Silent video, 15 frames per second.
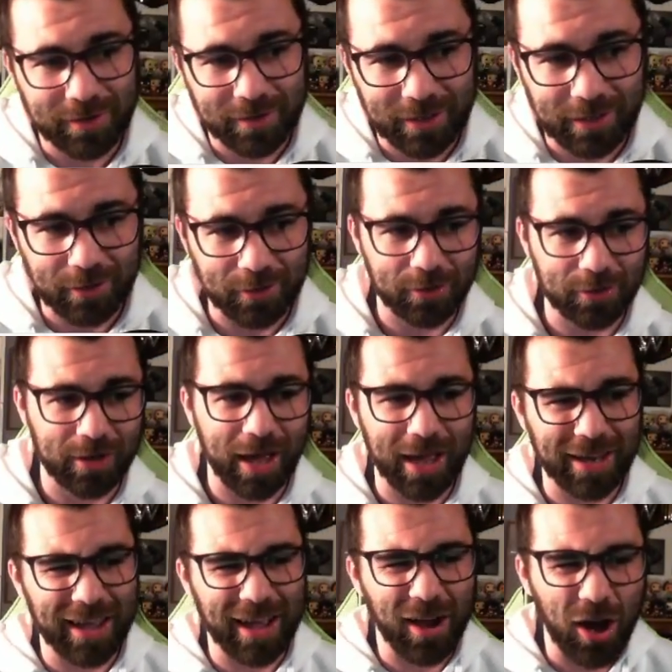season
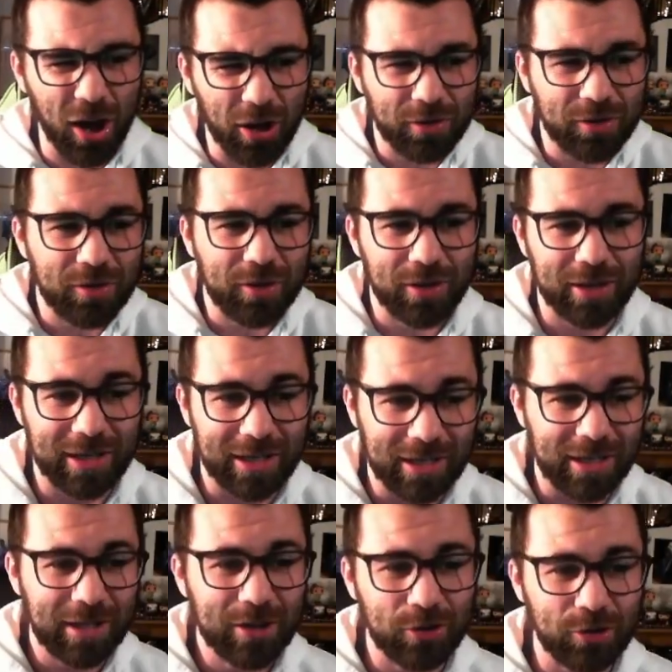and utterly